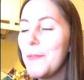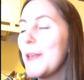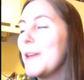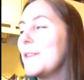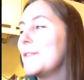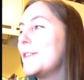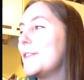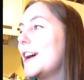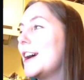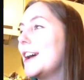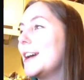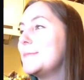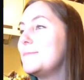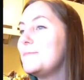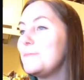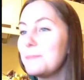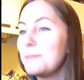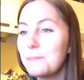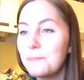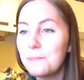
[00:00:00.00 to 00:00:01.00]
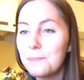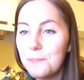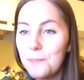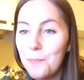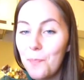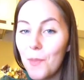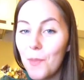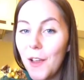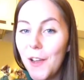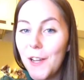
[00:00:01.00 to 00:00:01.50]
If I
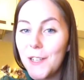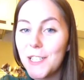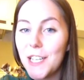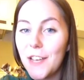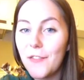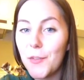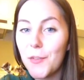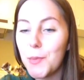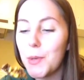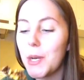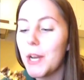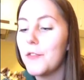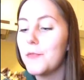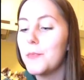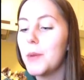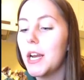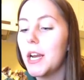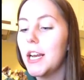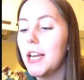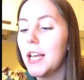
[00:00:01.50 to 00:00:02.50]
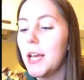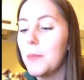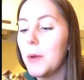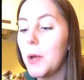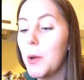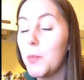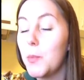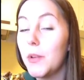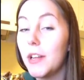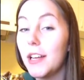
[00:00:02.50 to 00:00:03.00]
could save up enough money to get my
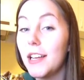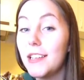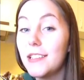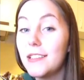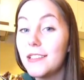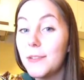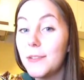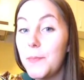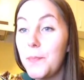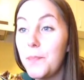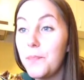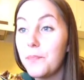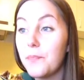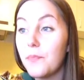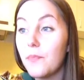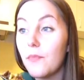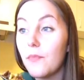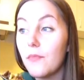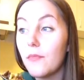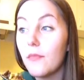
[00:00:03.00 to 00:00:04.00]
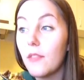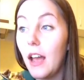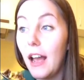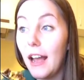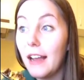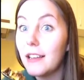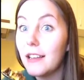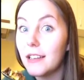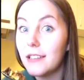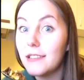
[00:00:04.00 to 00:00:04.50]
own place,
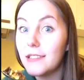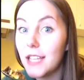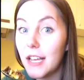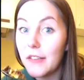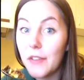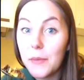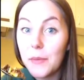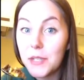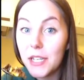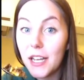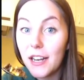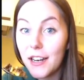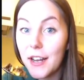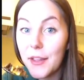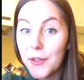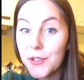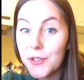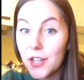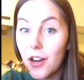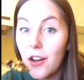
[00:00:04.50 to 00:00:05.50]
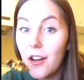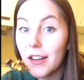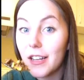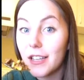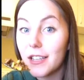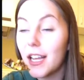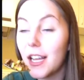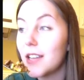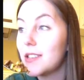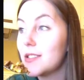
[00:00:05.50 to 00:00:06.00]
I could save up to get another dog,
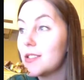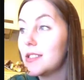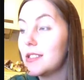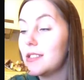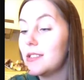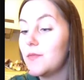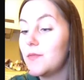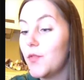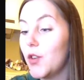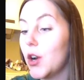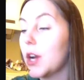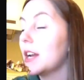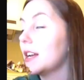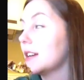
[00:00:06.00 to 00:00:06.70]
and that's freaking